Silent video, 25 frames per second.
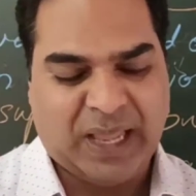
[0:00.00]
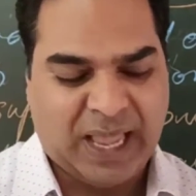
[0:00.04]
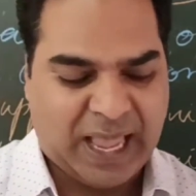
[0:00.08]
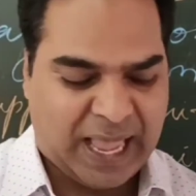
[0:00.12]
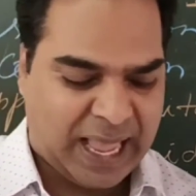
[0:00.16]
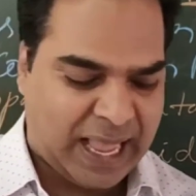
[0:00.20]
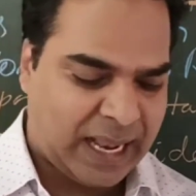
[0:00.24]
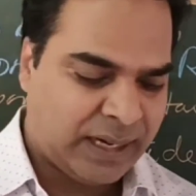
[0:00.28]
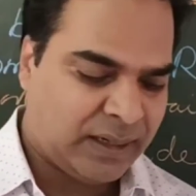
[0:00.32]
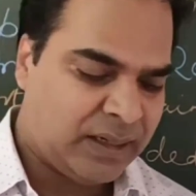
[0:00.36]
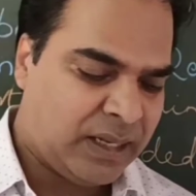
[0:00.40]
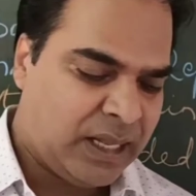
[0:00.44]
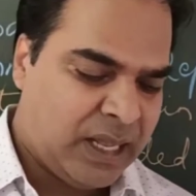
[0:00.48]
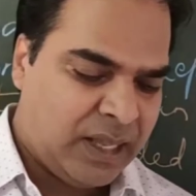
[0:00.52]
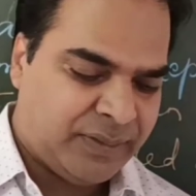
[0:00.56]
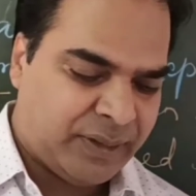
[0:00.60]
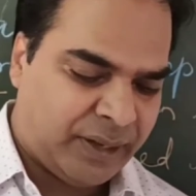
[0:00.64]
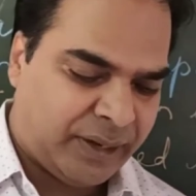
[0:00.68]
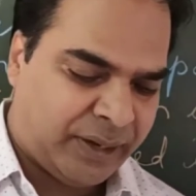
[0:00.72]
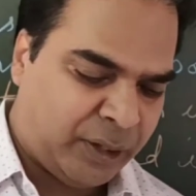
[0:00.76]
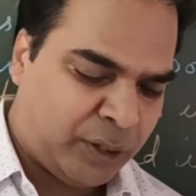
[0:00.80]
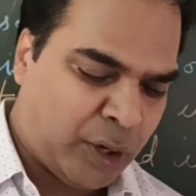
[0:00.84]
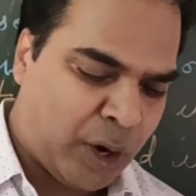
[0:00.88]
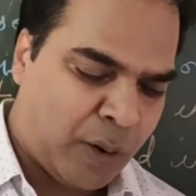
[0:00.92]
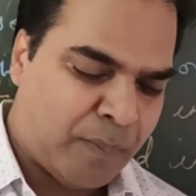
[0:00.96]
and
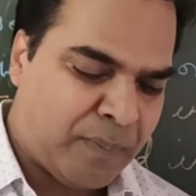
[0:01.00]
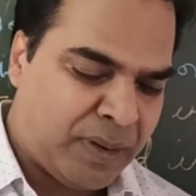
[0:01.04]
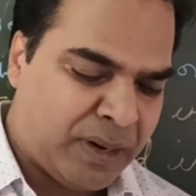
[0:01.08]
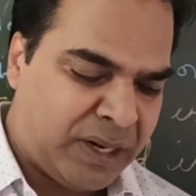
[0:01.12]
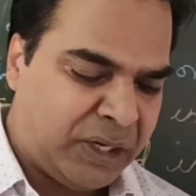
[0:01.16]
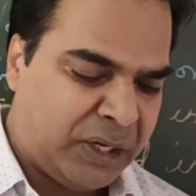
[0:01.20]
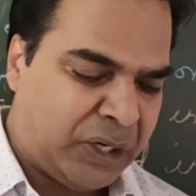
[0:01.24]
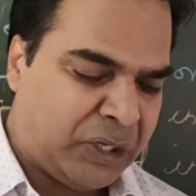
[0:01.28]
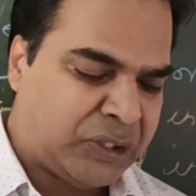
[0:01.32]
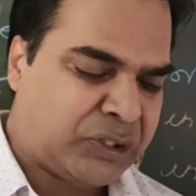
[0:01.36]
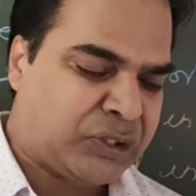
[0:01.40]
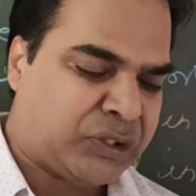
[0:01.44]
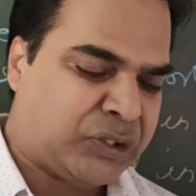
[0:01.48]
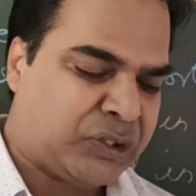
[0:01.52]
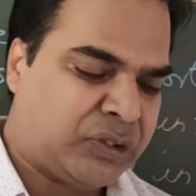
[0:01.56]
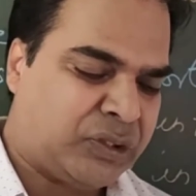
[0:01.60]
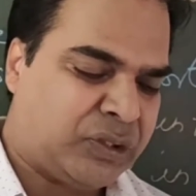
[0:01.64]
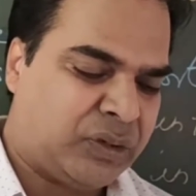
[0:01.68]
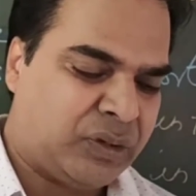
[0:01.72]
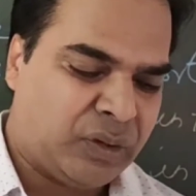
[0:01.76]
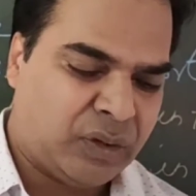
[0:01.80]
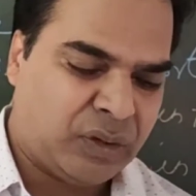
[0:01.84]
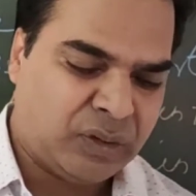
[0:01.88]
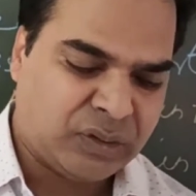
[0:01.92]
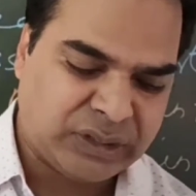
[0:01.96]
the
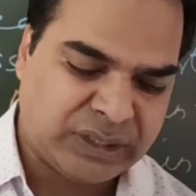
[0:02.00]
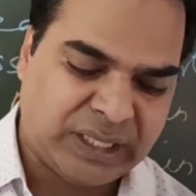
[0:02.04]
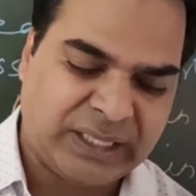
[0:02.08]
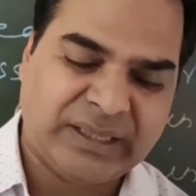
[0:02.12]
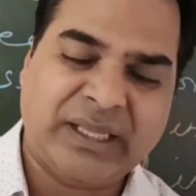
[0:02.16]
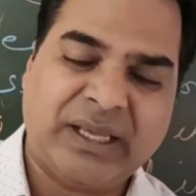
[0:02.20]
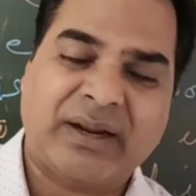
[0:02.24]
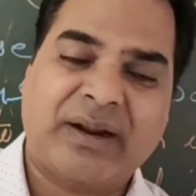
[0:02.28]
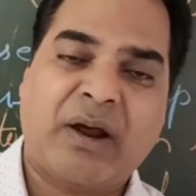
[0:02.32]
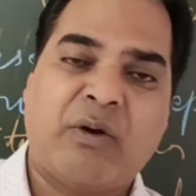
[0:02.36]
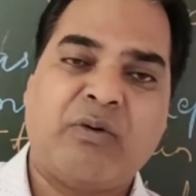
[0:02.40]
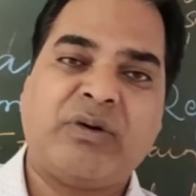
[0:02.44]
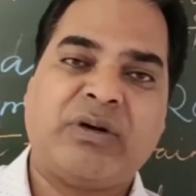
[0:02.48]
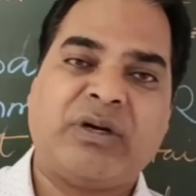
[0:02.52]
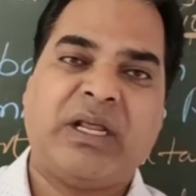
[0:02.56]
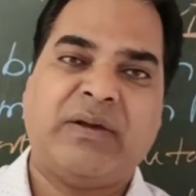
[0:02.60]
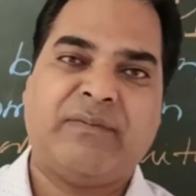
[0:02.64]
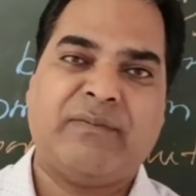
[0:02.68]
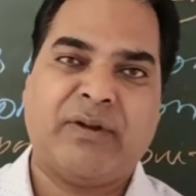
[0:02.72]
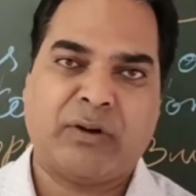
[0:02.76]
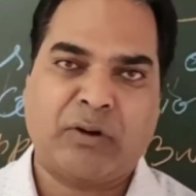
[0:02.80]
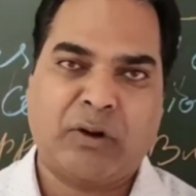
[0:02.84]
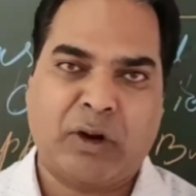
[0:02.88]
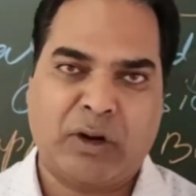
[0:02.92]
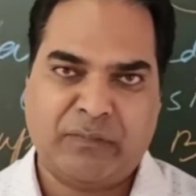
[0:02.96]
recommendation in the round
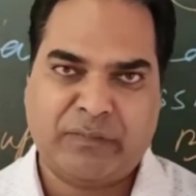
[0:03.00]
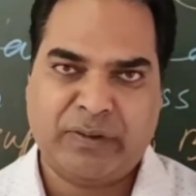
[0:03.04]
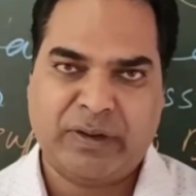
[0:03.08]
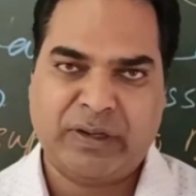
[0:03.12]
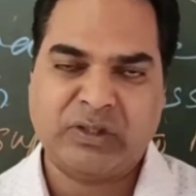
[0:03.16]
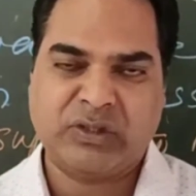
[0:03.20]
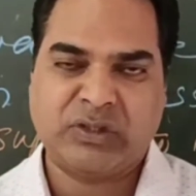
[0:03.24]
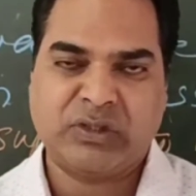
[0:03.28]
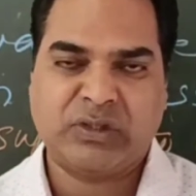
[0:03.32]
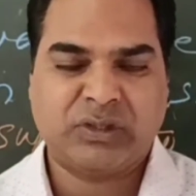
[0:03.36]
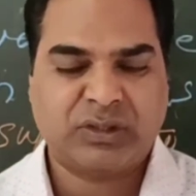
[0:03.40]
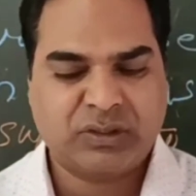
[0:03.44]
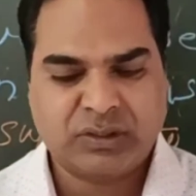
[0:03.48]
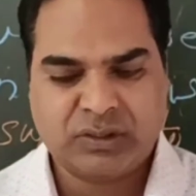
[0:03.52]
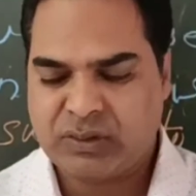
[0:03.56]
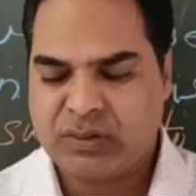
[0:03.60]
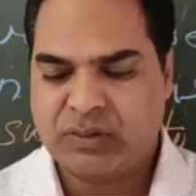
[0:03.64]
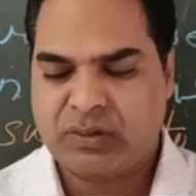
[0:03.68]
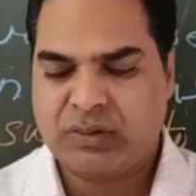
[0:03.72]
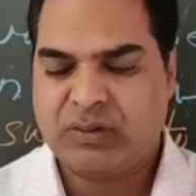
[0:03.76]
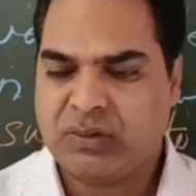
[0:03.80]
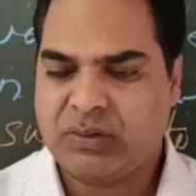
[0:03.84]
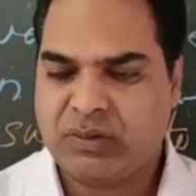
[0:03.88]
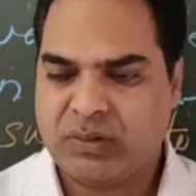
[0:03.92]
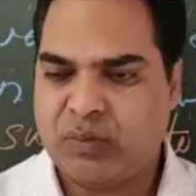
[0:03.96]
table conference
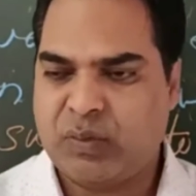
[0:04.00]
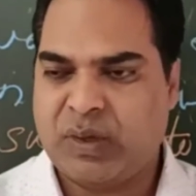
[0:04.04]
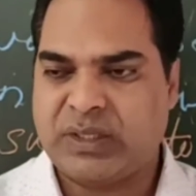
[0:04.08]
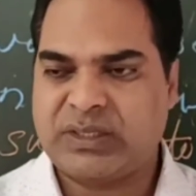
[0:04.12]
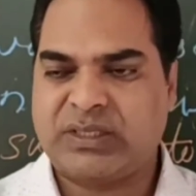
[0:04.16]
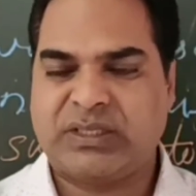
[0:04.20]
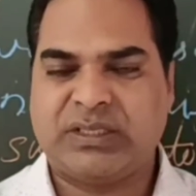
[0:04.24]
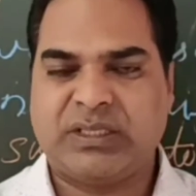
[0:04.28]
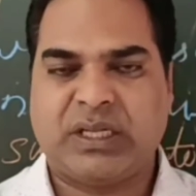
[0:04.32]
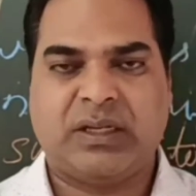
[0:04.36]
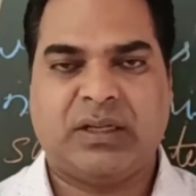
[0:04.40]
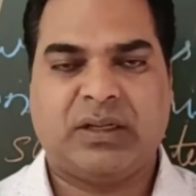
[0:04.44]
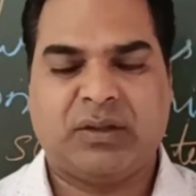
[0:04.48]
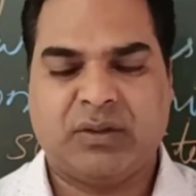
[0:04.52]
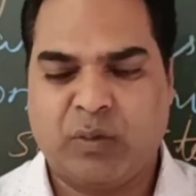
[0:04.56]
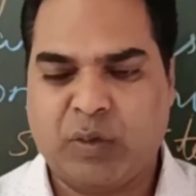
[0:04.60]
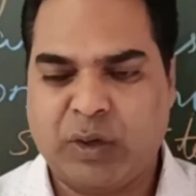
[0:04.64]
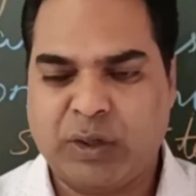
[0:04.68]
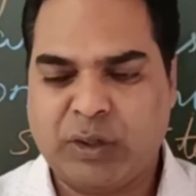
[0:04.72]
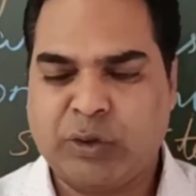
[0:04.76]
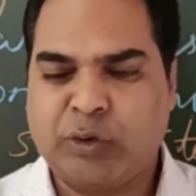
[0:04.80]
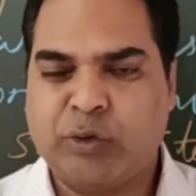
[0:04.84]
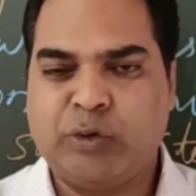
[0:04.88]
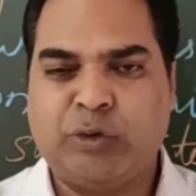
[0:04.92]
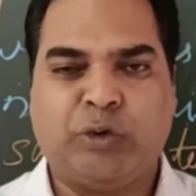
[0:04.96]
was done.
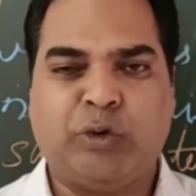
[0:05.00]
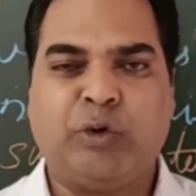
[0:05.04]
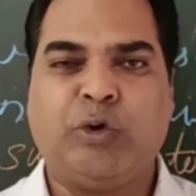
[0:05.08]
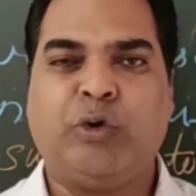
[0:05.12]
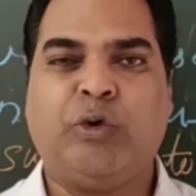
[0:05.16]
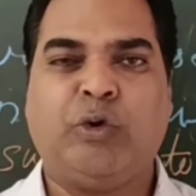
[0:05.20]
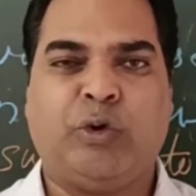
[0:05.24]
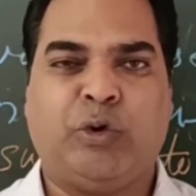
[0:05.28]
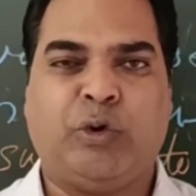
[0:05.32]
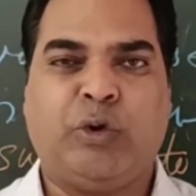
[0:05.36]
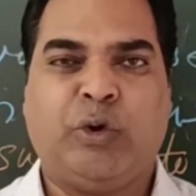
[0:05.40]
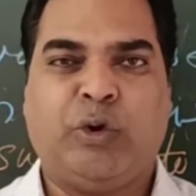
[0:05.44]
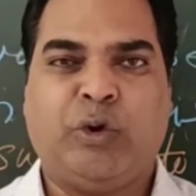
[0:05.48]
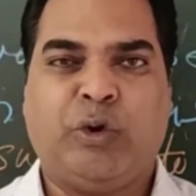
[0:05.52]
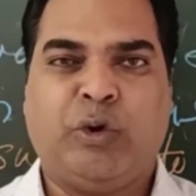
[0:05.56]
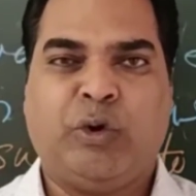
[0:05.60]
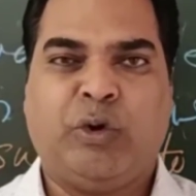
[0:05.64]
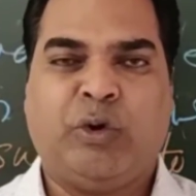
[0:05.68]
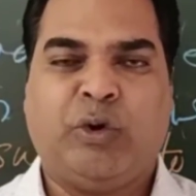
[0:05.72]
What to do?